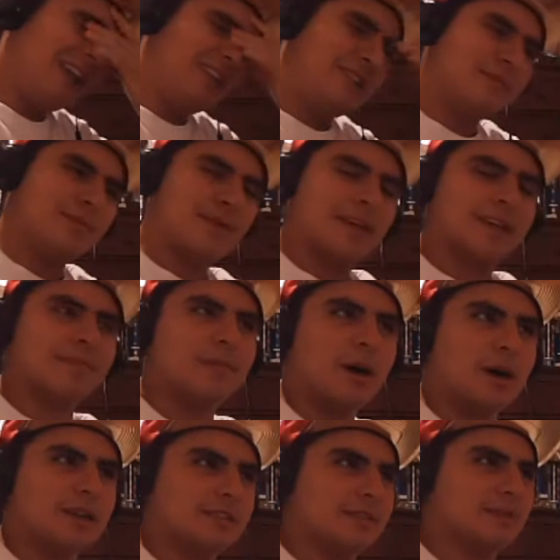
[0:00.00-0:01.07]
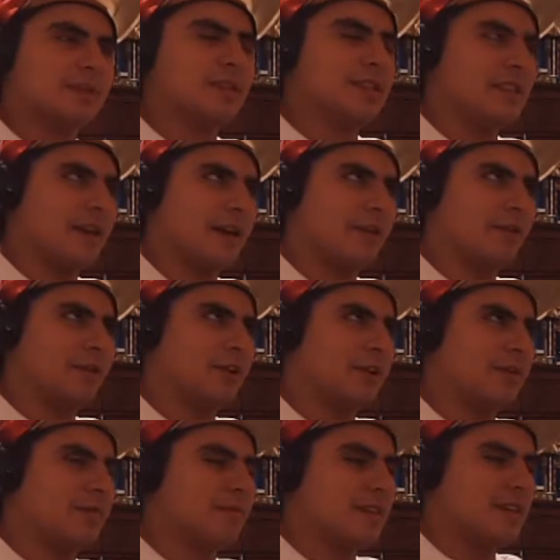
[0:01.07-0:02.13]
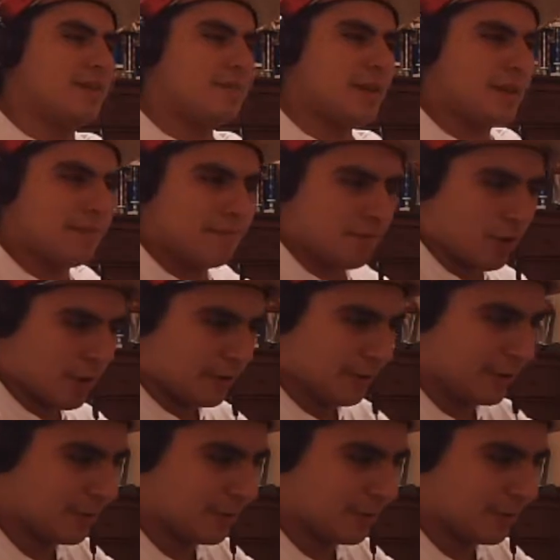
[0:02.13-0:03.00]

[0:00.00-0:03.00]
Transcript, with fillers: do you make possibly that rhyme? He made Mario